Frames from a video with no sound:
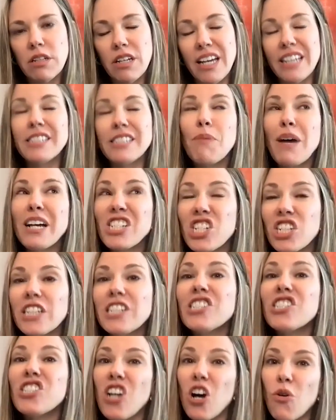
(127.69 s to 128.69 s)
especially
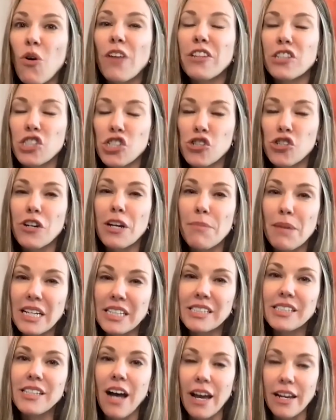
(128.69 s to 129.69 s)
so on the streaming
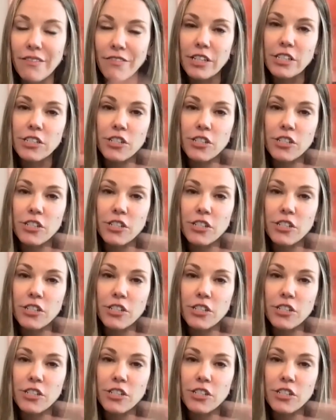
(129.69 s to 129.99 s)
side of it